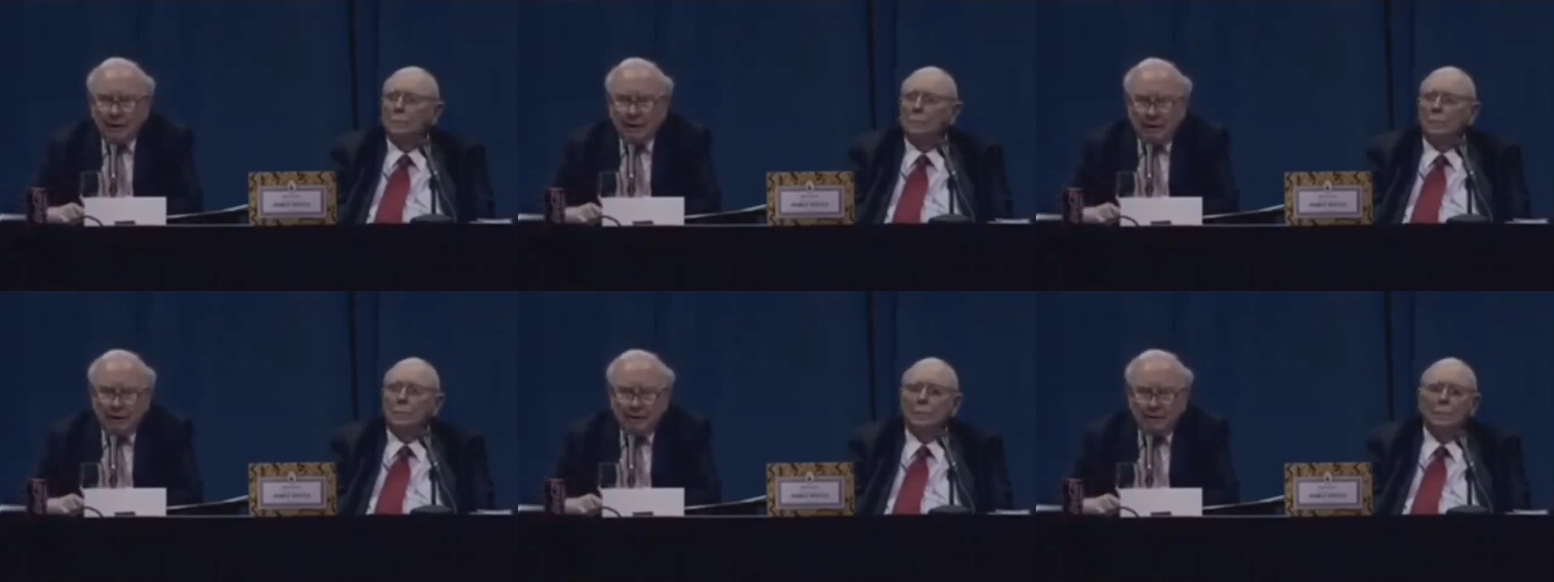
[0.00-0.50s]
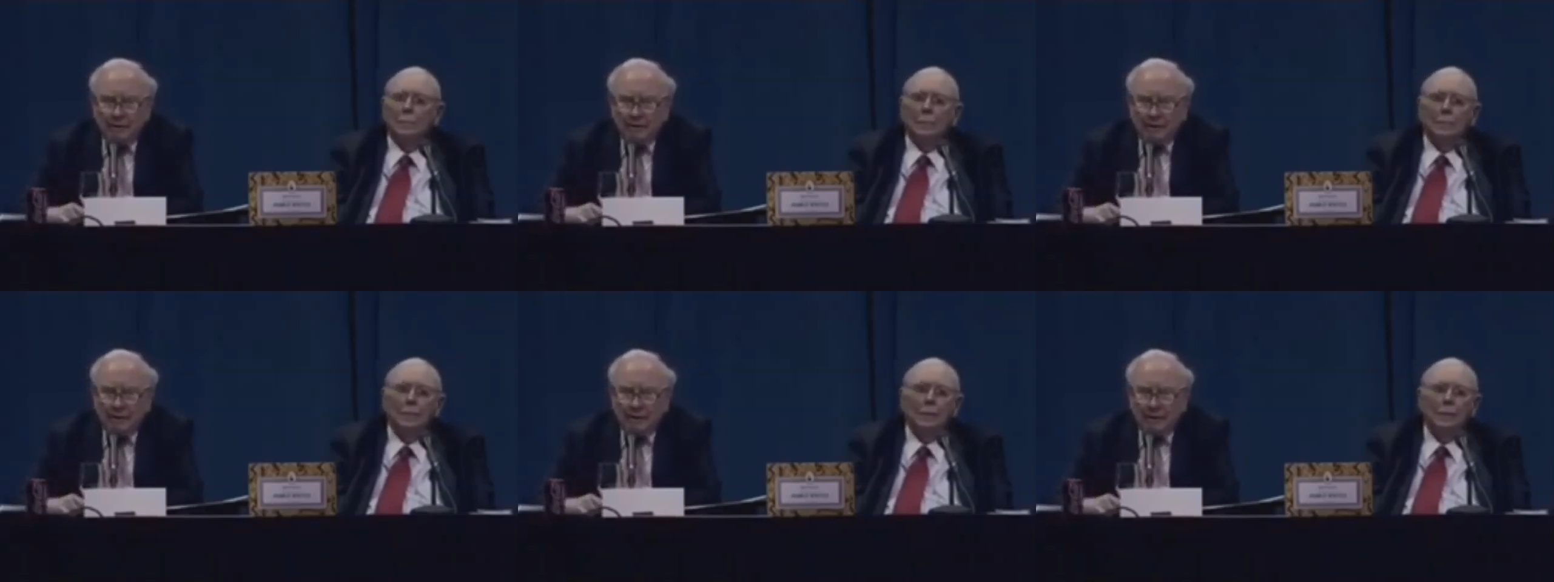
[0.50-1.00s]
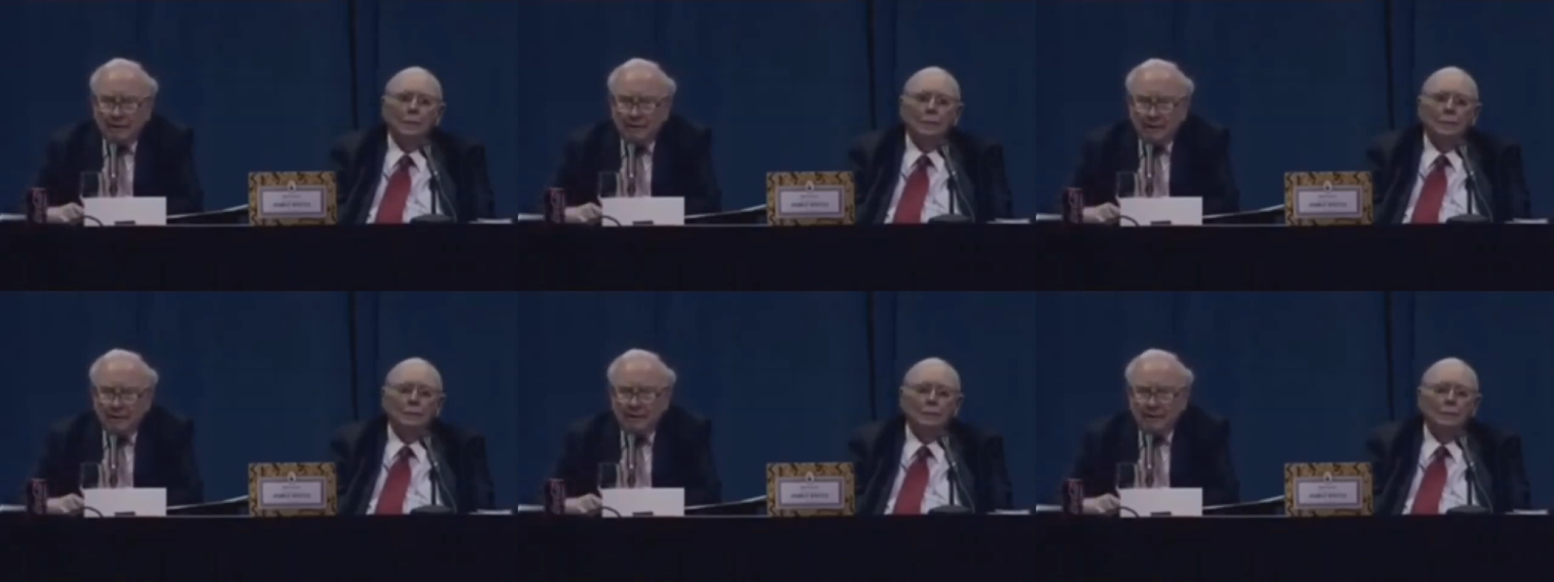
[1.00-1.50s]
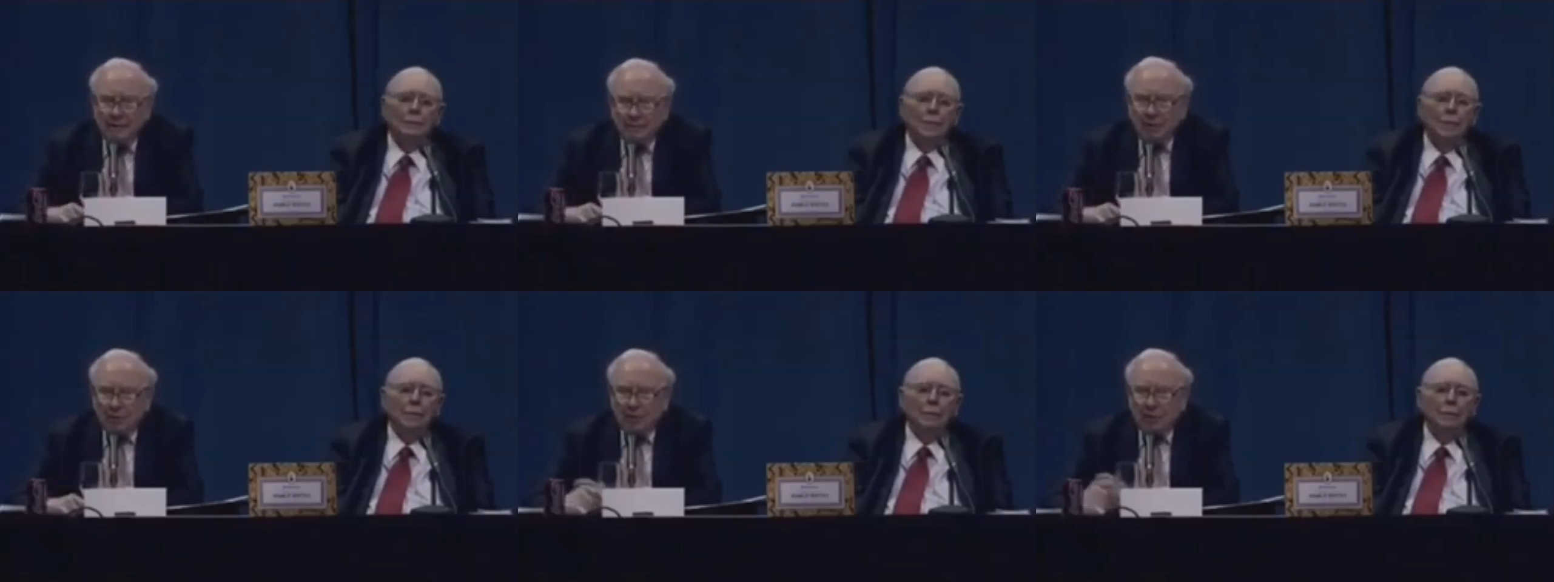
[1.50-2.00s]
Speaker 1: And
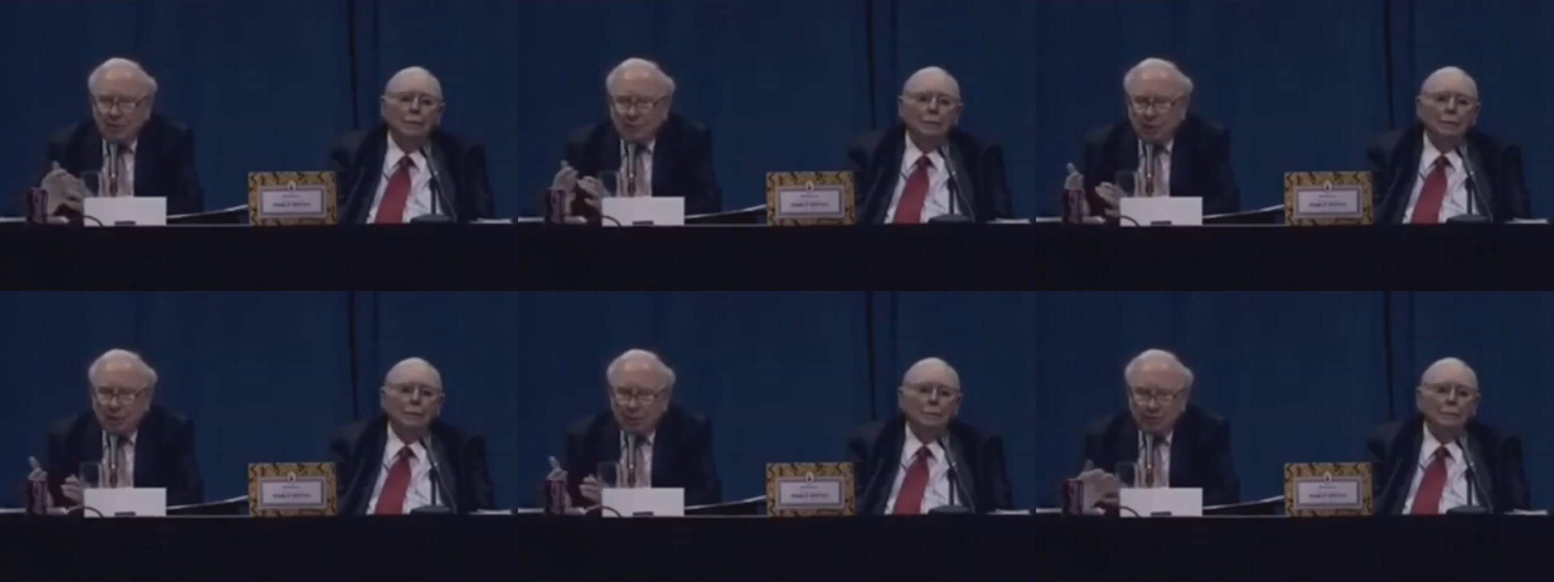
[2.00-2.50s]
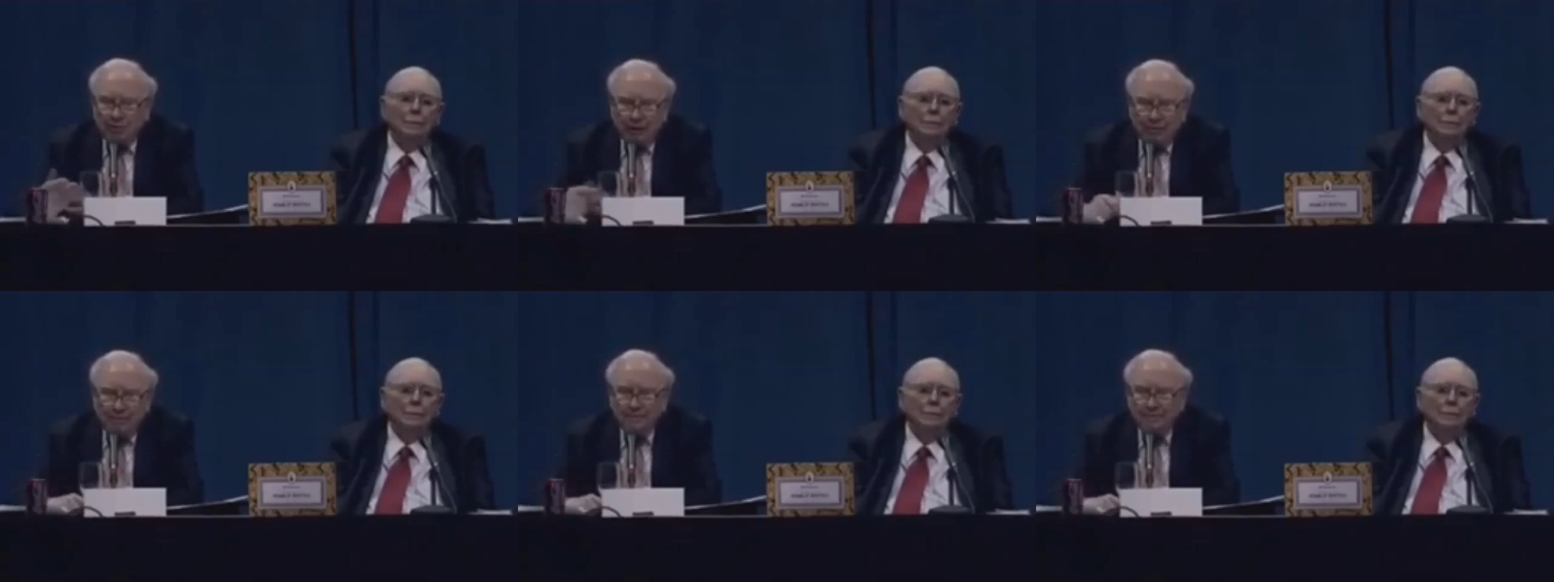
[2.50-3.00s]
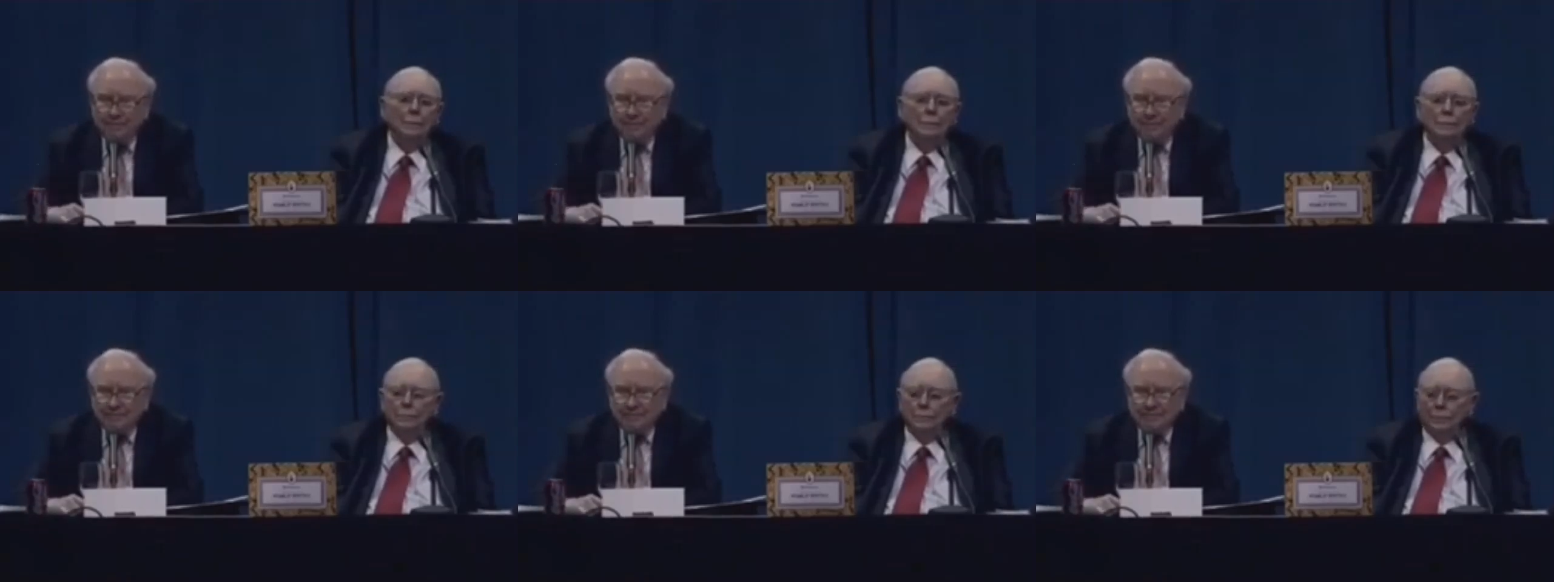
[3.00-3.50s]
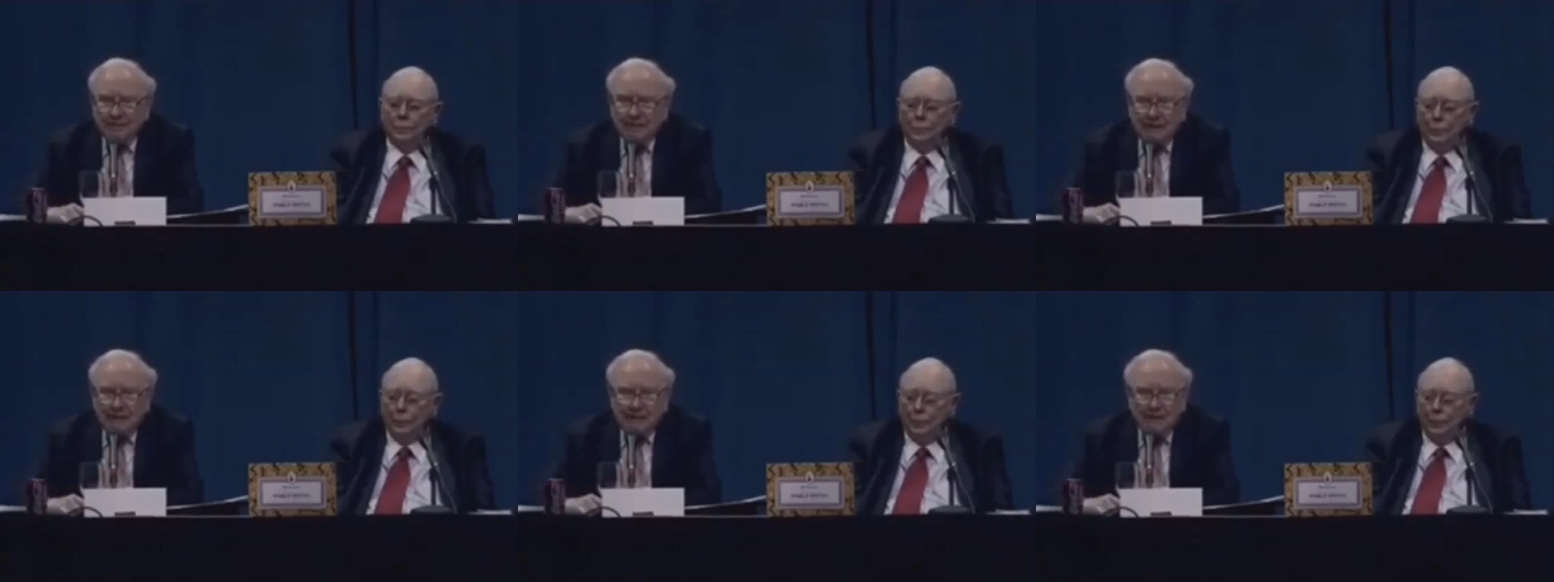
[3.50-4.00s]
uh, so we were close up
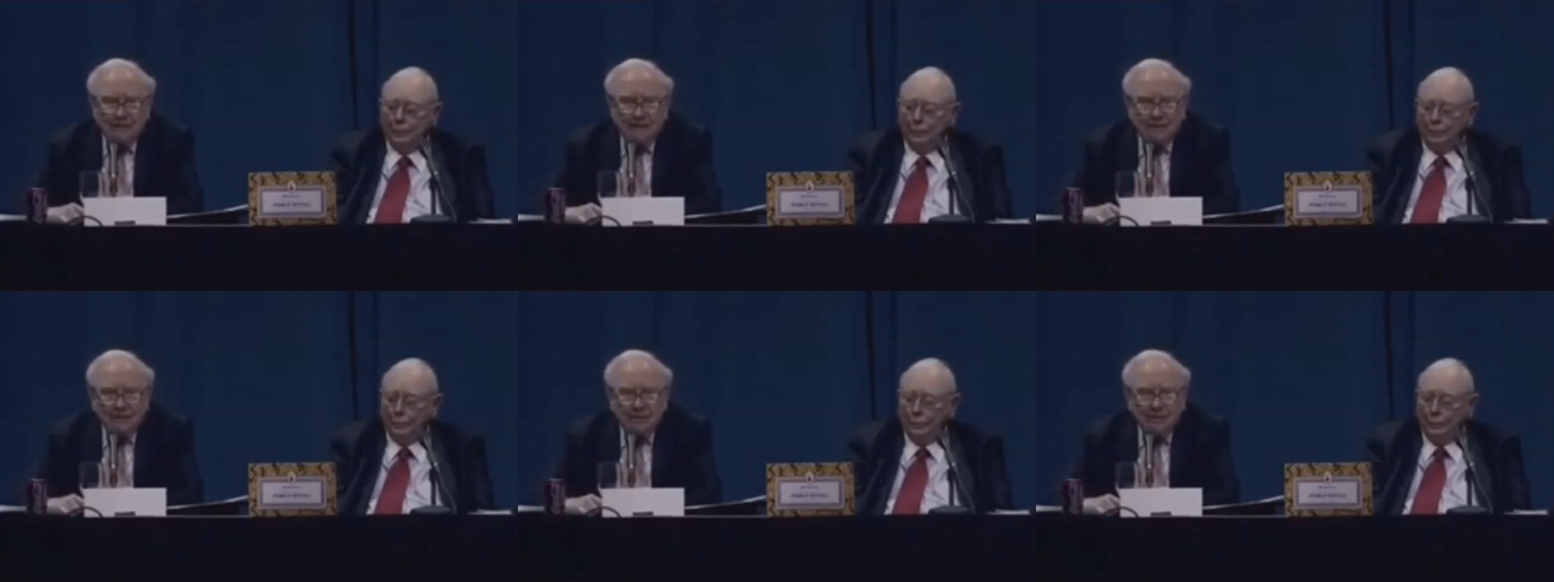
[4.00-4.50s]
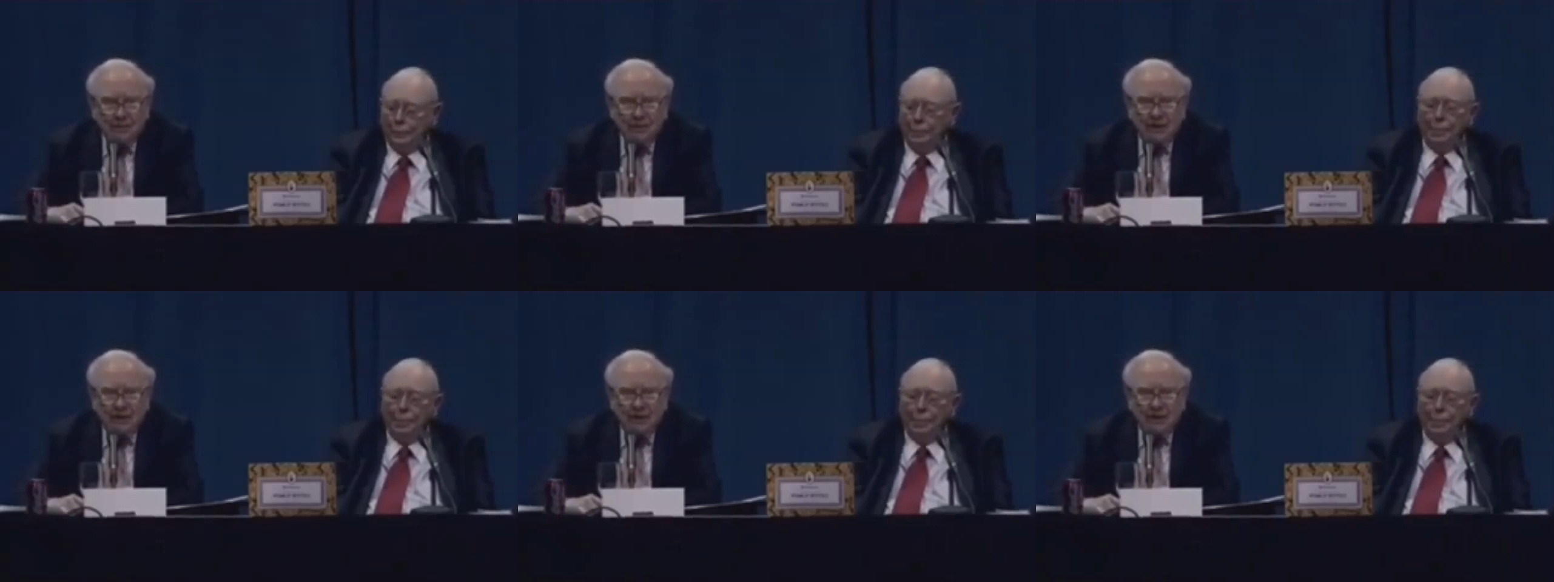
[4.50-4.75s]
uh,